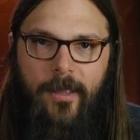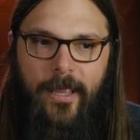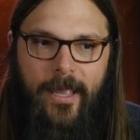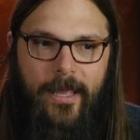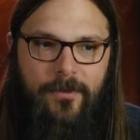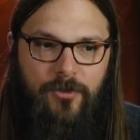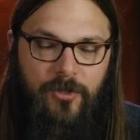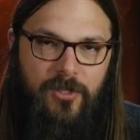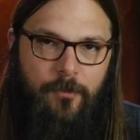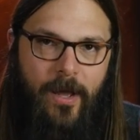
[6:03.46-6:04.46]
And
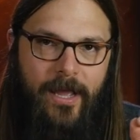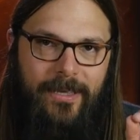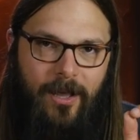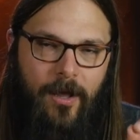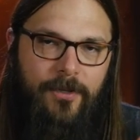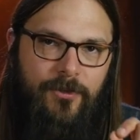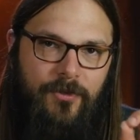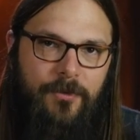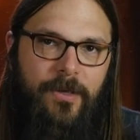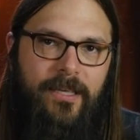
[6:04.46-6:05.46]
just by
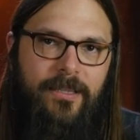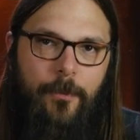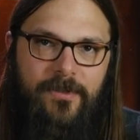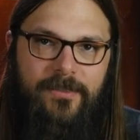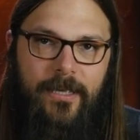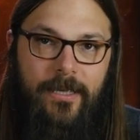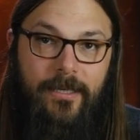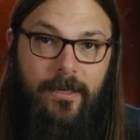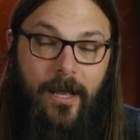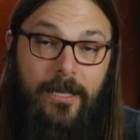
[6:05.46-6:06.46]
consciously making that
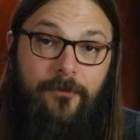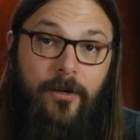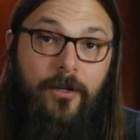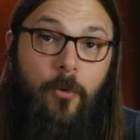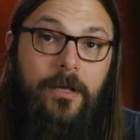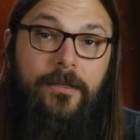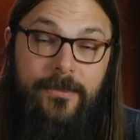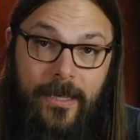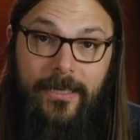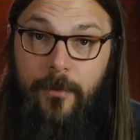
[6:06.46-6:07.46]
mistake, I had very quickly
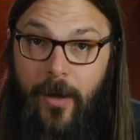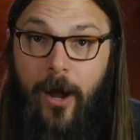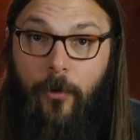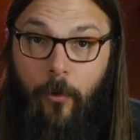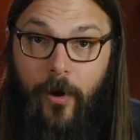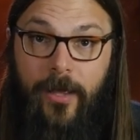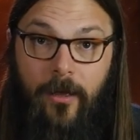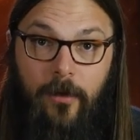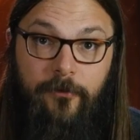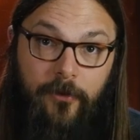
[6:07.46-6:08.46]
taken the power away
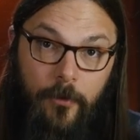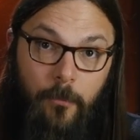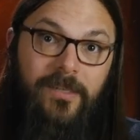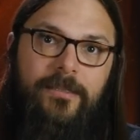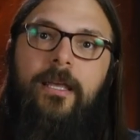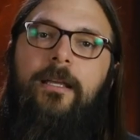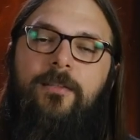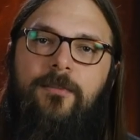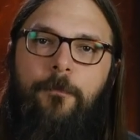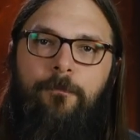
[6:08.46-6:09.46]
of
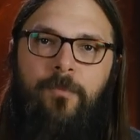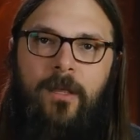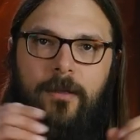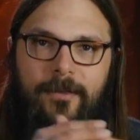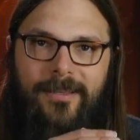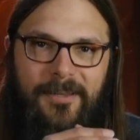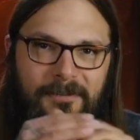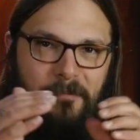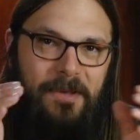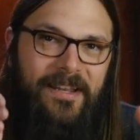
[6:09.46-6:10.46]
mistakes. That
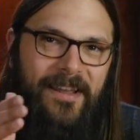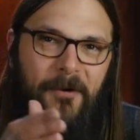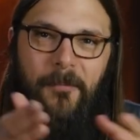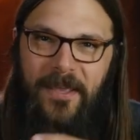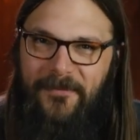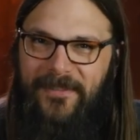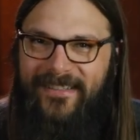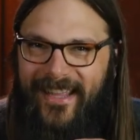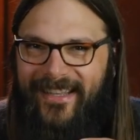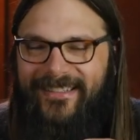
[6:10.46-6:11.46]
doesn't mean I don't make
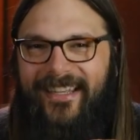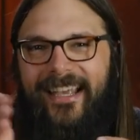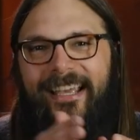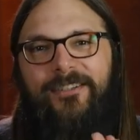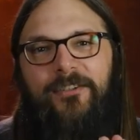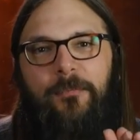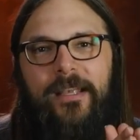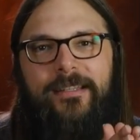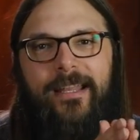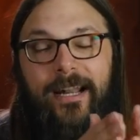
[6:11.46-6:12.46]
mistakes. It just
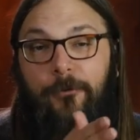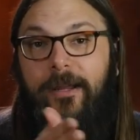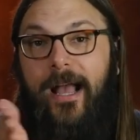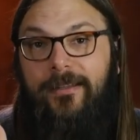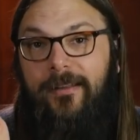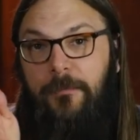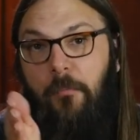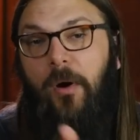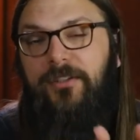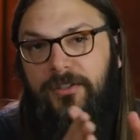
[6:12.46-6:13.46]
means that I react to them
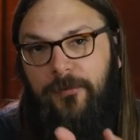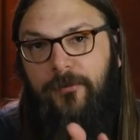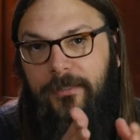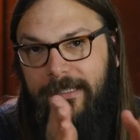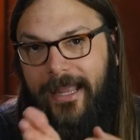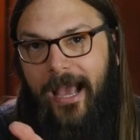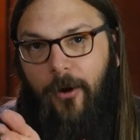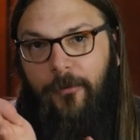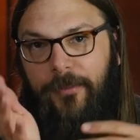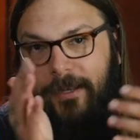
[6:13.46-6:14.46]
much differently
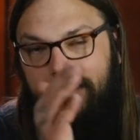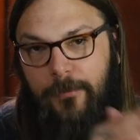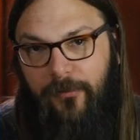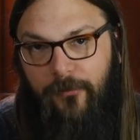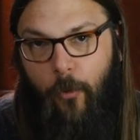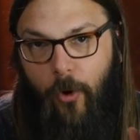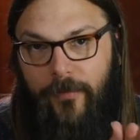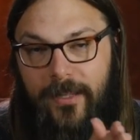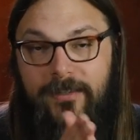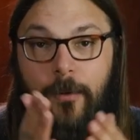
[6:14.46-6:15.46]
now than I did before.
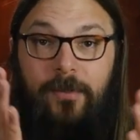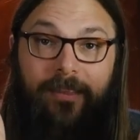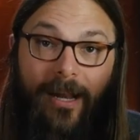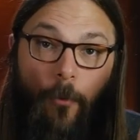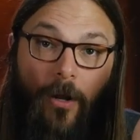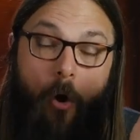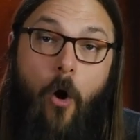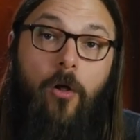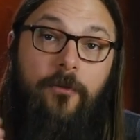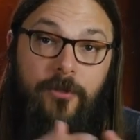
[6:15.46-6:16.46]
And that's something that I want
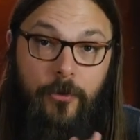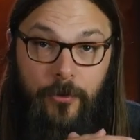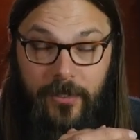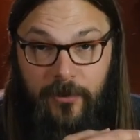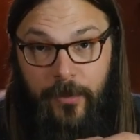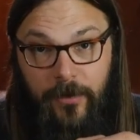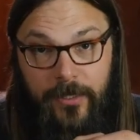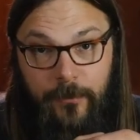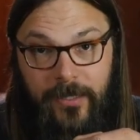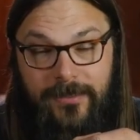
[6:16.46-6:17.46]
all of you to
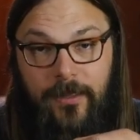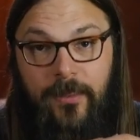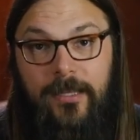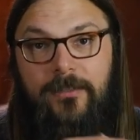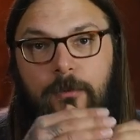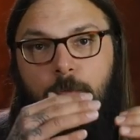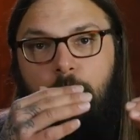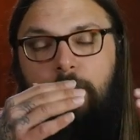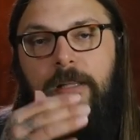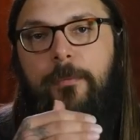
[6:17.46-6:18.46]
experience because I think it's a
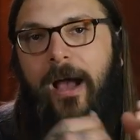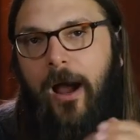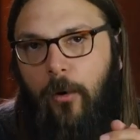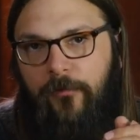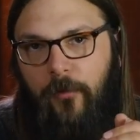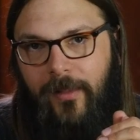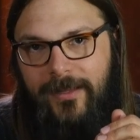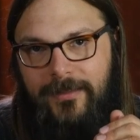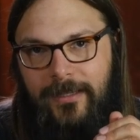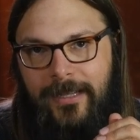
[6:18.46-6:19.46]
really powerful
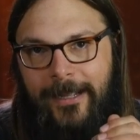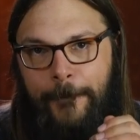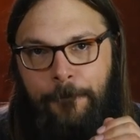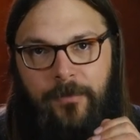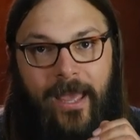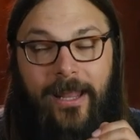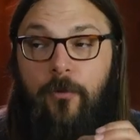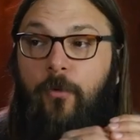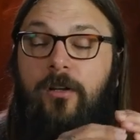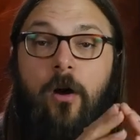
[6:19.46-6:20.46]
lesson that
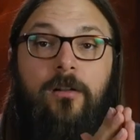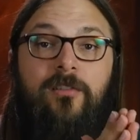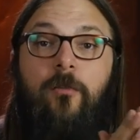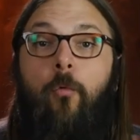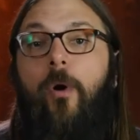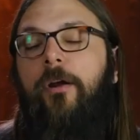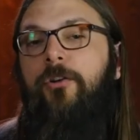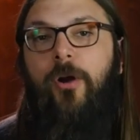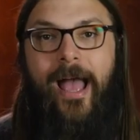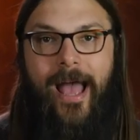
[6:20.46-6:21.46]
regardless of where
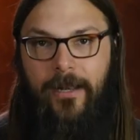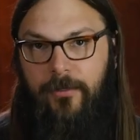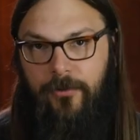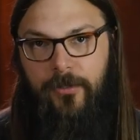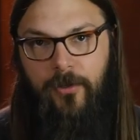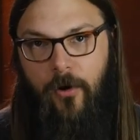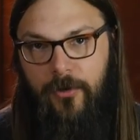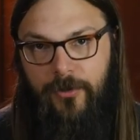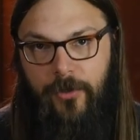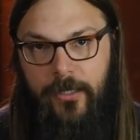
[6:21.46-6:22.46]
you're at in your guitar
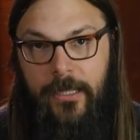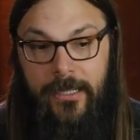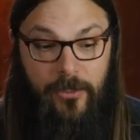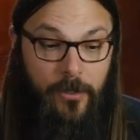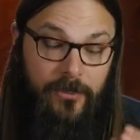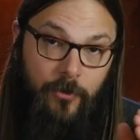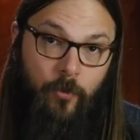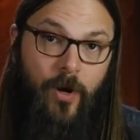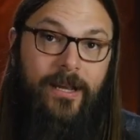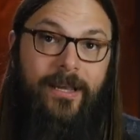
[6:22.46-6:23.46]
journey, you can do
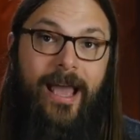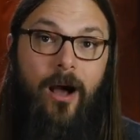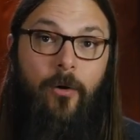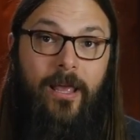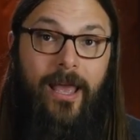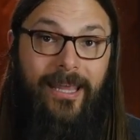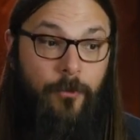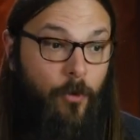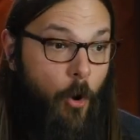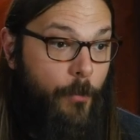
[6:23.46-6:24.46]
right now and it
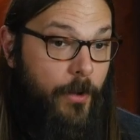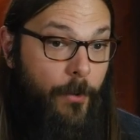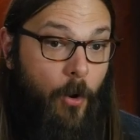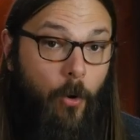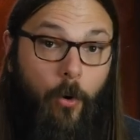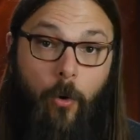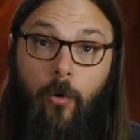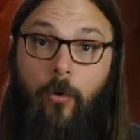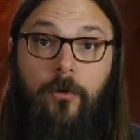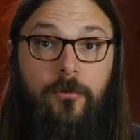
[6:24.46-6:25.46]
will open up a
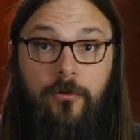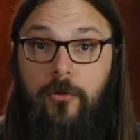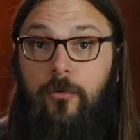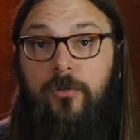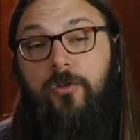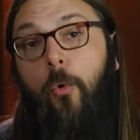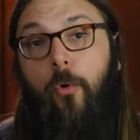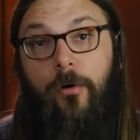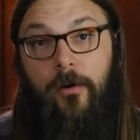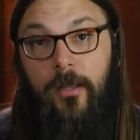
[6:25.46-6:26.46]
whole new
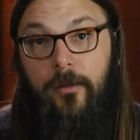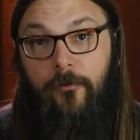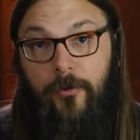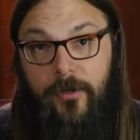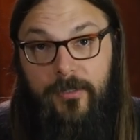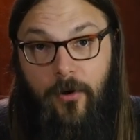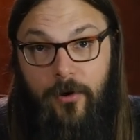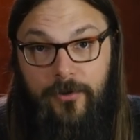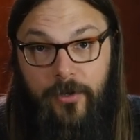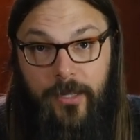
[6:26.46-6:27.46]
door for your guitar
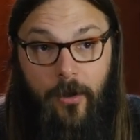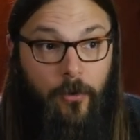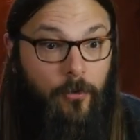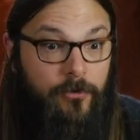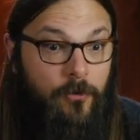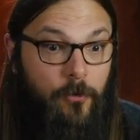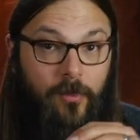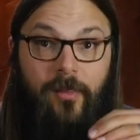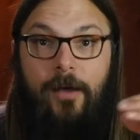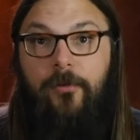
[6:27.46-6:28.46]
journey, a whole new
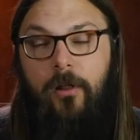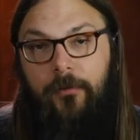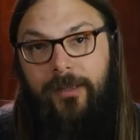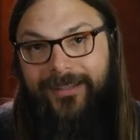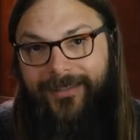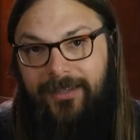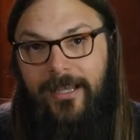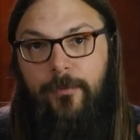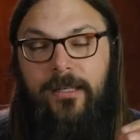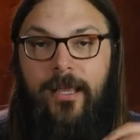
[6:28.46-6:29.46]
level of
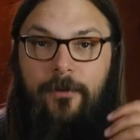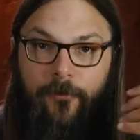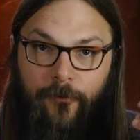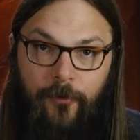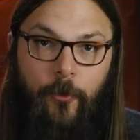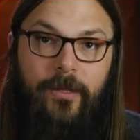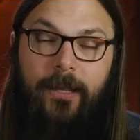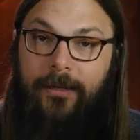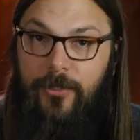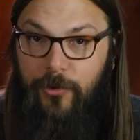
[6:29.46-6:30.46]
excitement and fulfillment
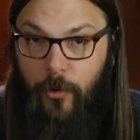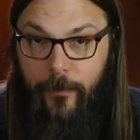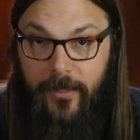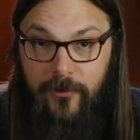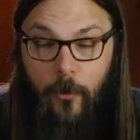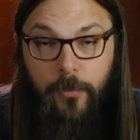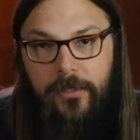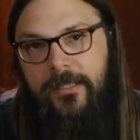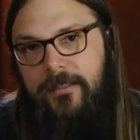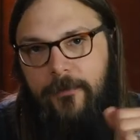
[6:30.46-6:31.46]
and enjoyment. So
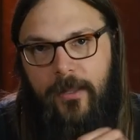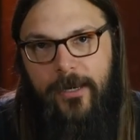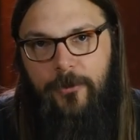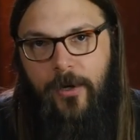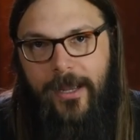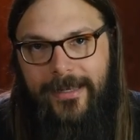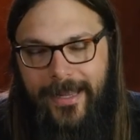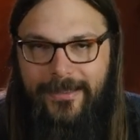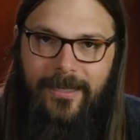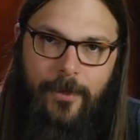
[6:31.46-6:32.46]
please give that a try
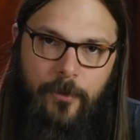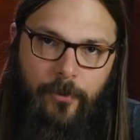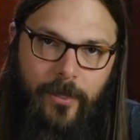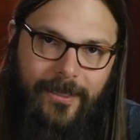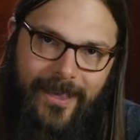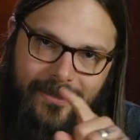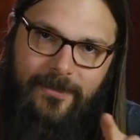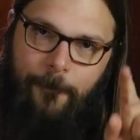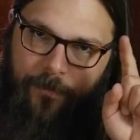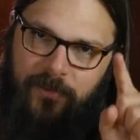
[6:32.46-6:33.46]
next time you play.
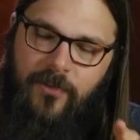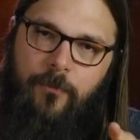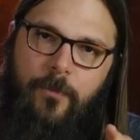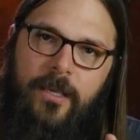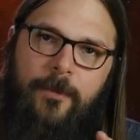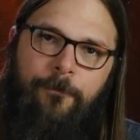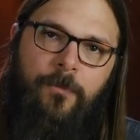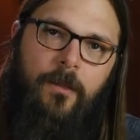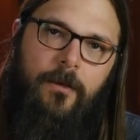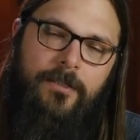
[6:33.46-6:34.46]
Yes, this is me,
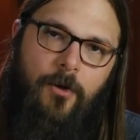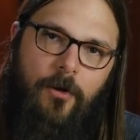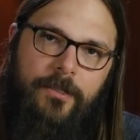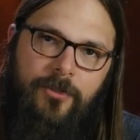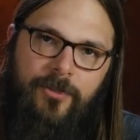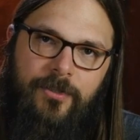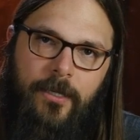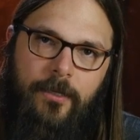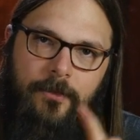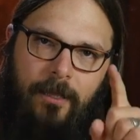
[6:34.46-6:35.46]
a guitar teacher
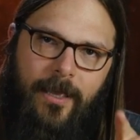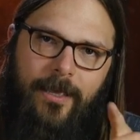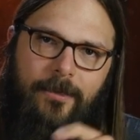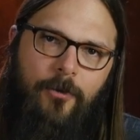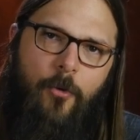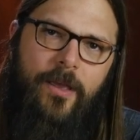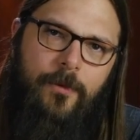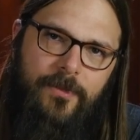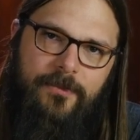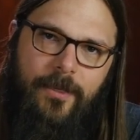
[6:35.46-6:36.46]
saying, hey, go make
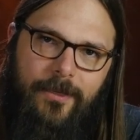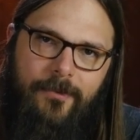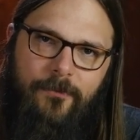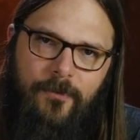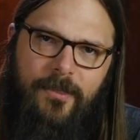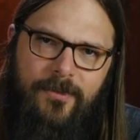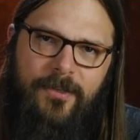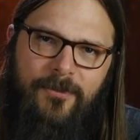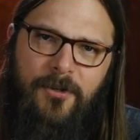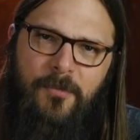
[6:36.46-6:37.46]
a mistake.
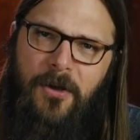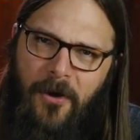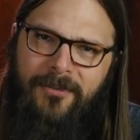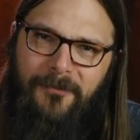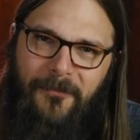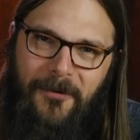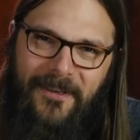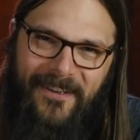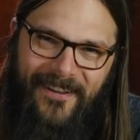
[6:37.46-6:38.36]
It's gonna be awesome for you.